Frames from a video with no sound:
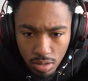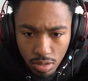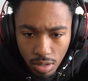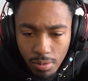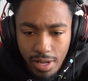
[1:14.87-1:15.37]

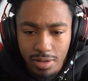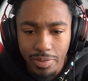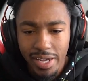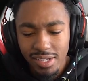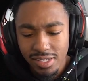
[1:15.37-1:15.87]
Oh, we gotta hit
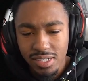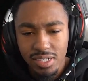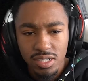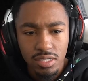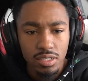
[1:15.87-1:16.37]
buttons?
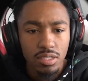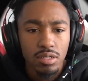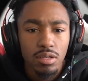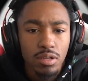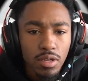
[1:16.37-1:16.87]

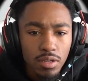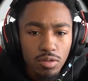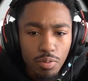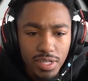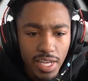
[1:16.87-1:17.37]

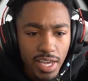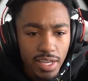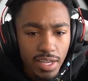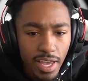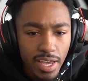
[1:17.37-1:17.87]
You press
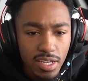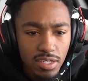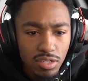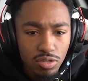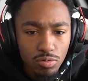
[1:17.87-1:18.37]
A. A
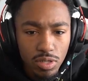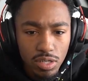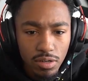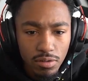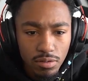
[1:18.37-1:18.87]
is true
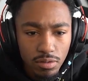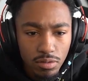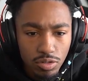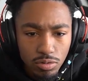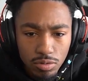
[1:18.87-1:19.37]
love.
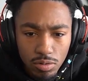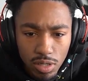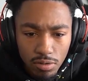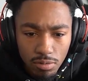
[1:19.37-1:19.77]
True, you love